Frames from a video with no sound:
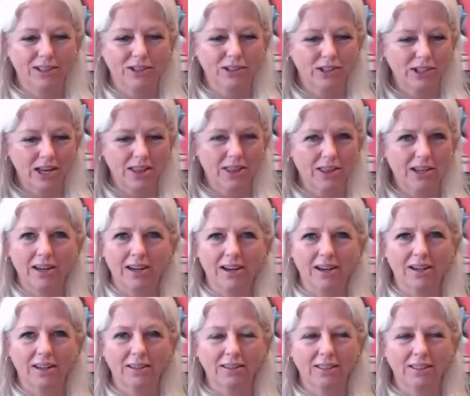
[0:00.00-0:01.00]
nothing
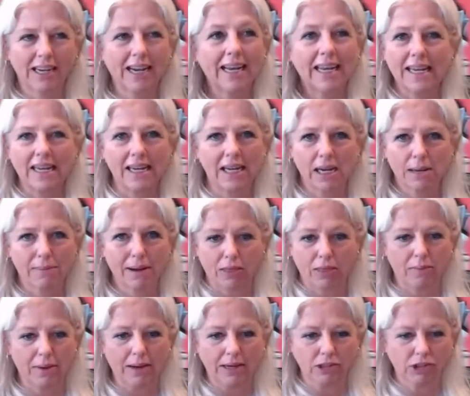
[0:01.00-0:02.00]
techy about
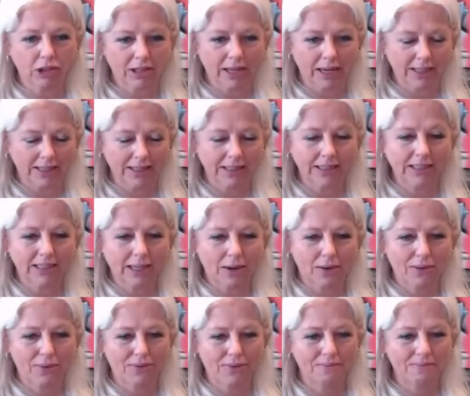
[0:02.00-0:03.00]
the masterclass
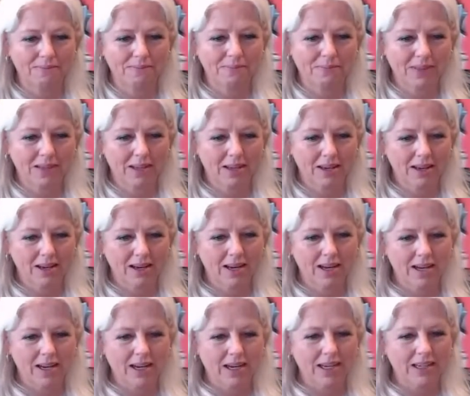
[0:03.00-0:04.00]
itself.
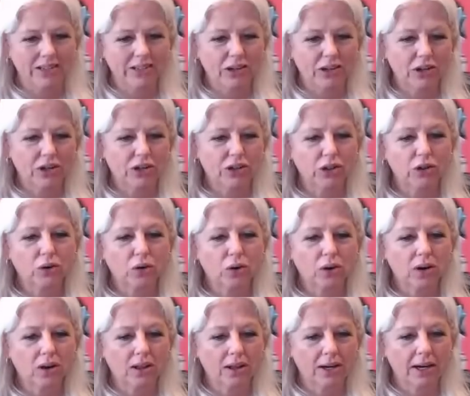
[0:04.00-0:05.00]
Is there a
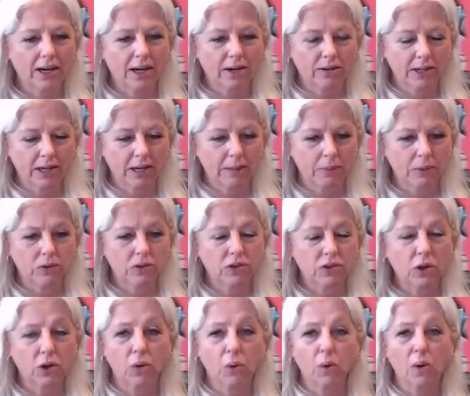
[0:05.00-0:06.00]
tutorial on Airtable?
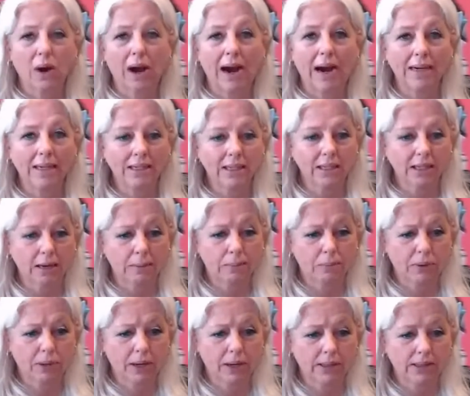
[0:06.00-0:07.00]
So I did a
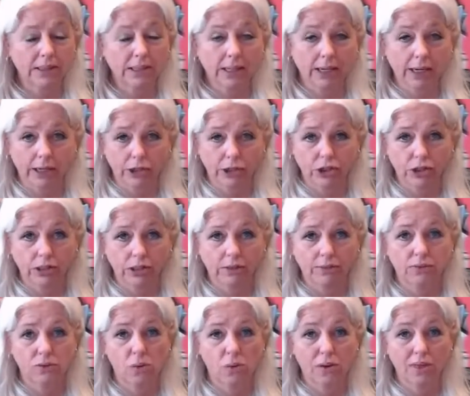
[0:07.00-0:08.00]
presentation
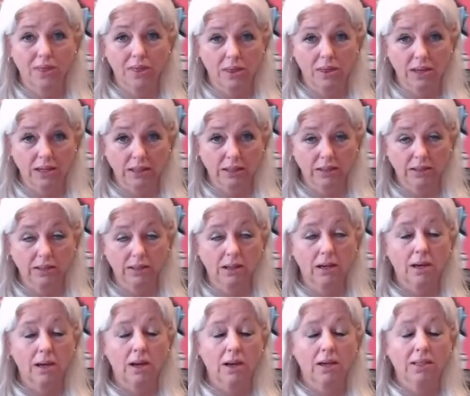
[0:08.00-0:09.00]
for this
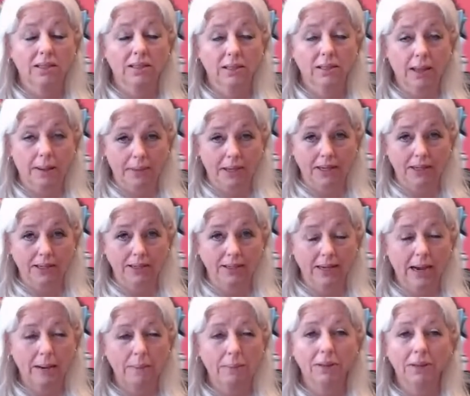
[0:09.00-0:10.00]
summit.
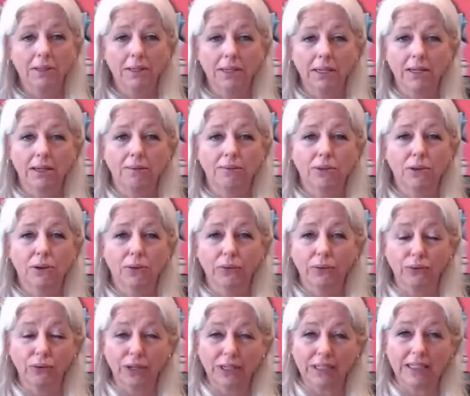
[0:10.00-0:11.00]
I believe the
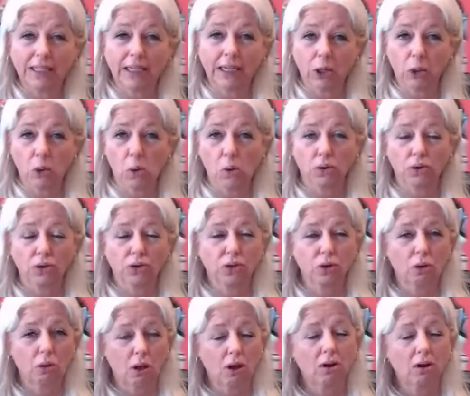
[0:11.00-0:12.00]
free ticket holders no
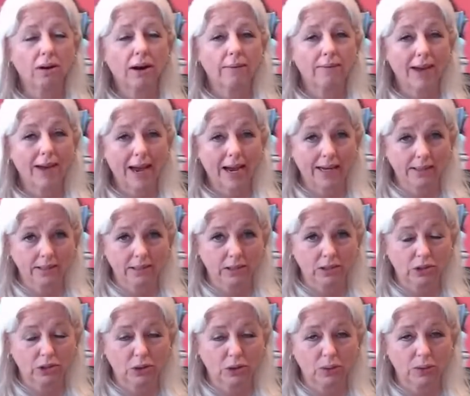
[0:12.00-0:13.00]
longer have
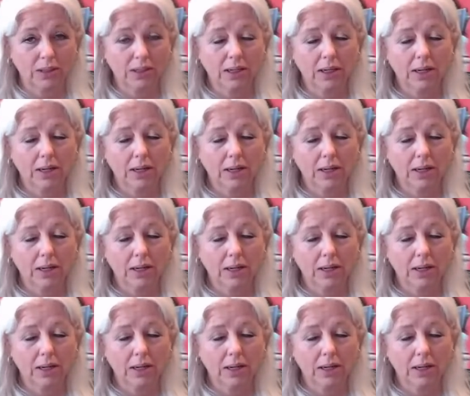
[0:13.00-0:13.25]
access to it,